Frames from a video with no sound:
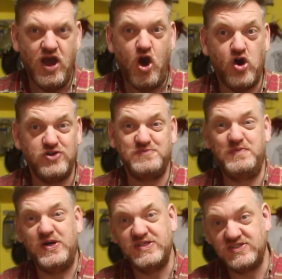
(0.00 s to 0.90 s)
hot
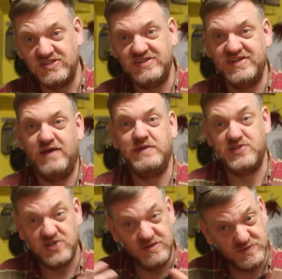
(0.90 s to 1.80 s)
person in
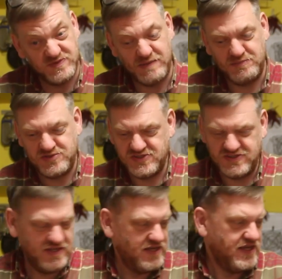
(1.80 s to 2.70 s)
terms of temperatures,
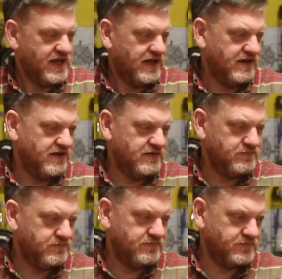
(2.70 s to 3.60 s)

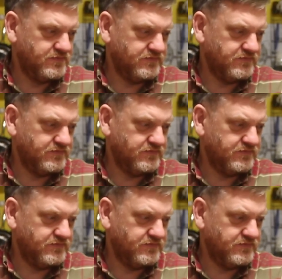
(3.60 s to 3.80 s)
and